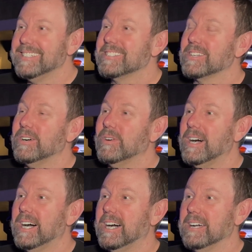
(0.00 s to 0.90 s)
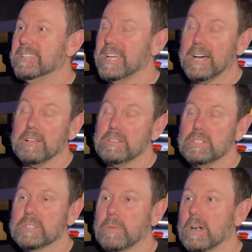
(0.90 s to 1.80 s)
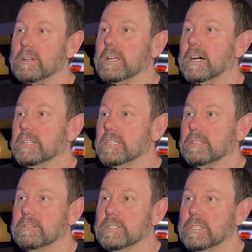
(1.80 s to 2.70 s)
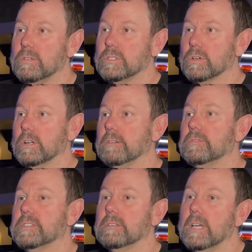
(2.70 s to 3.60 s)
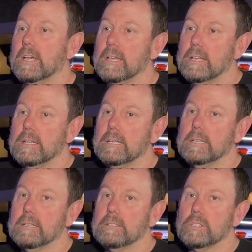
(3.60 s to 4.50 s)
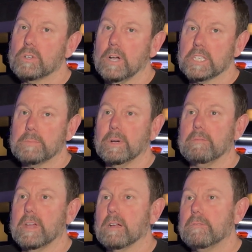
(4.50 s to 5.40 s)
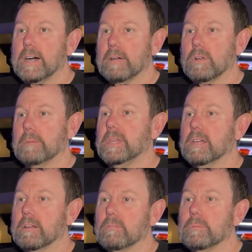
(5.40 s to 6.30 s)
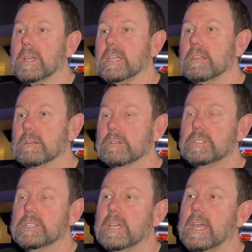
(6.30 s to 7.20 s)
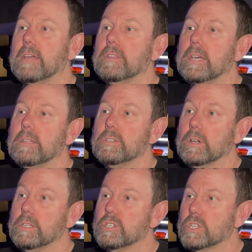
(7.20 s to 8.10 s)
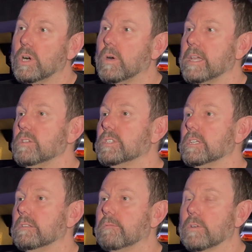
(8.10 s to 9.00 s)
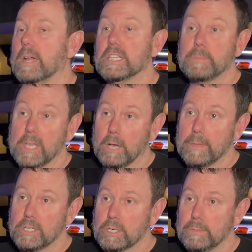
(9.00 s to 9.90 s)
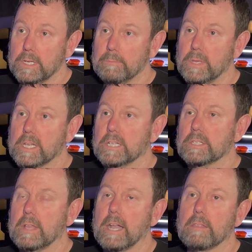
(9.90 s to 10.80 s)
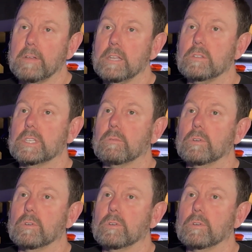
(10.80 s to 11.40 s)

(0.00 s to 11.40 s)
So yeah, I'll use Smaart to sort of trust but verify what I'm hearing with my ears. And then during the show I use it for SPL measurement, because a lot of the venues that